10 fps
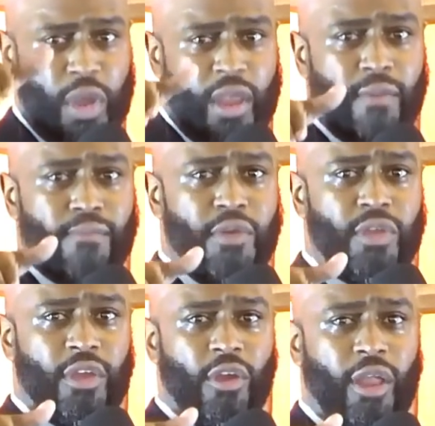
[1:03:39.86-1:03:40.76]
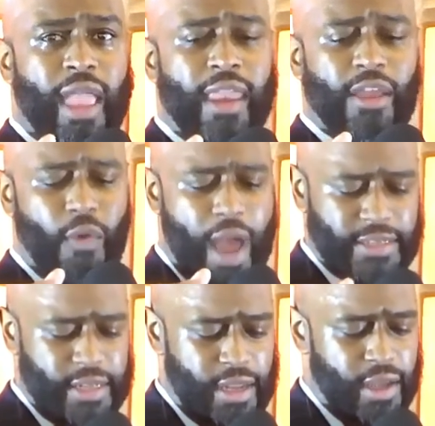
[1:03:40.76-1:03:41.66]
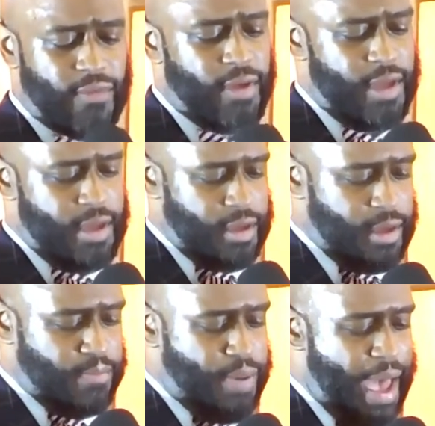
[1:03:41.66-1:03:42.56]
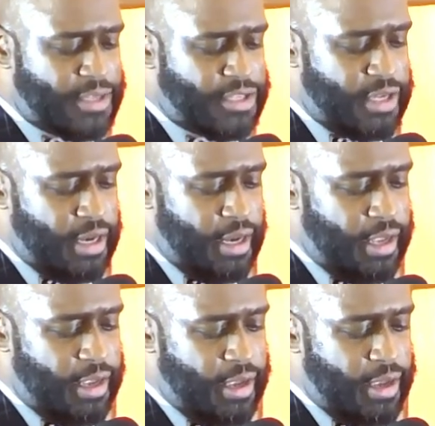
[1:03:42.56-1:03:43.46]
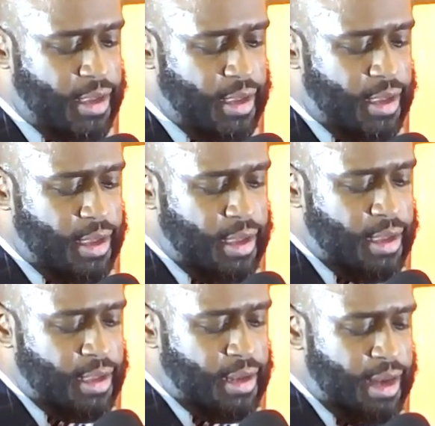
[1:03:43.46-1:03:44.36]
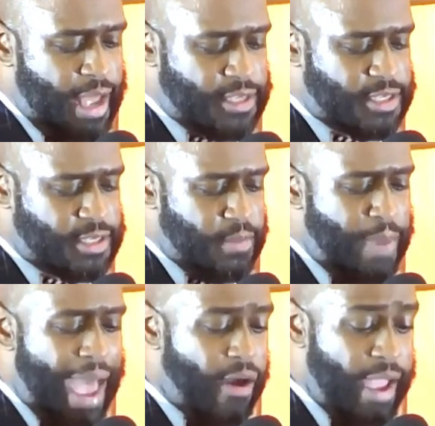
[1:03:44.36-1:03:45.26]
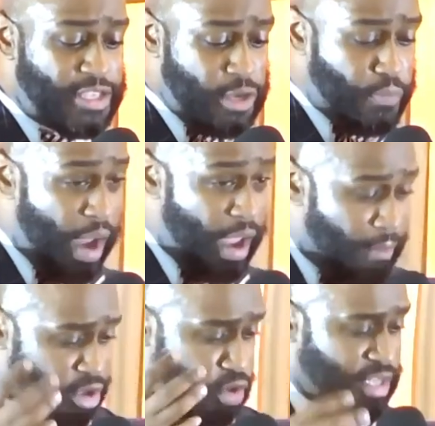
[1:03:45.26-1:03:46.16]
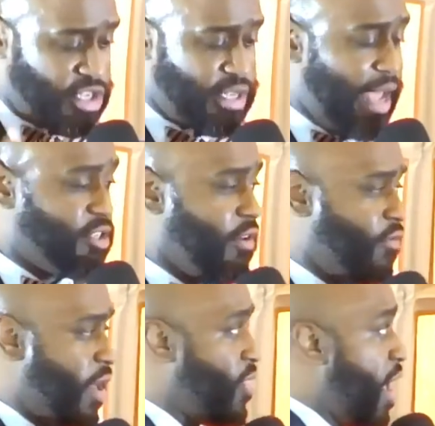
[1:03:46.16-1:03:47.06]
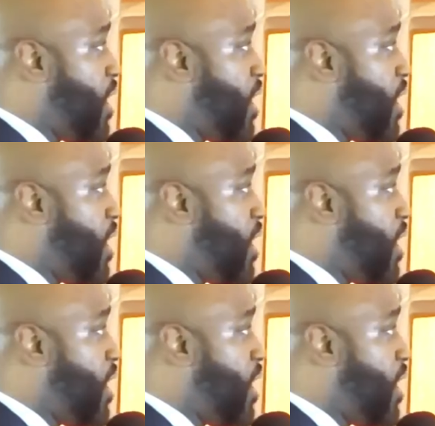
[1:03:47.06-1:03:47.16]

because we're communicating Christ's love compassionately. Let's bow our heads and pray. Come on, you can stand to your